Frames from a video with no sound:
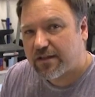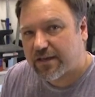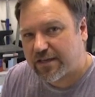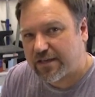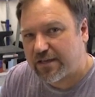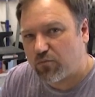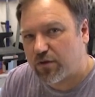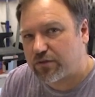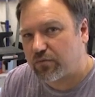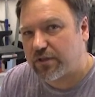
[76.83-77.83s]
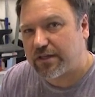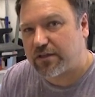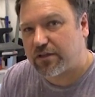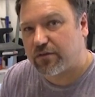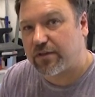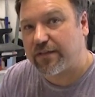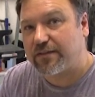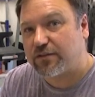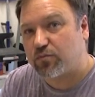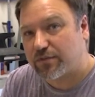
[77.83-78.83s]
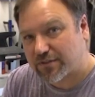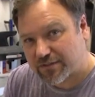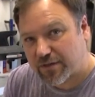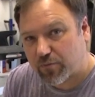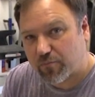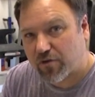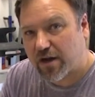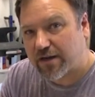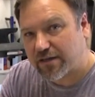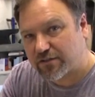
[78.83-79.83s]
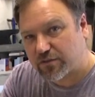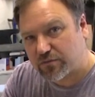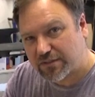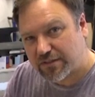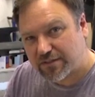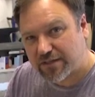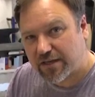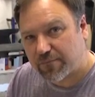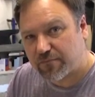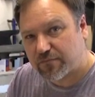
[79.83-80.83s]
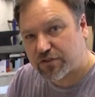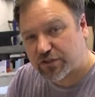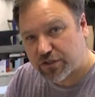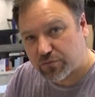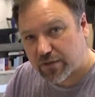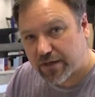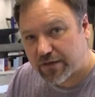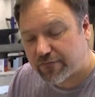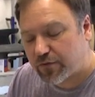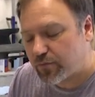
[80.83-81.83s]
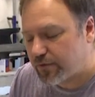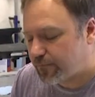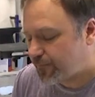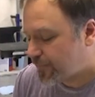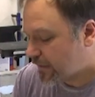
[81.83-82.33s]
Like, it wasn't really clear that this was a separate product because it was in the same SKU line, if you will.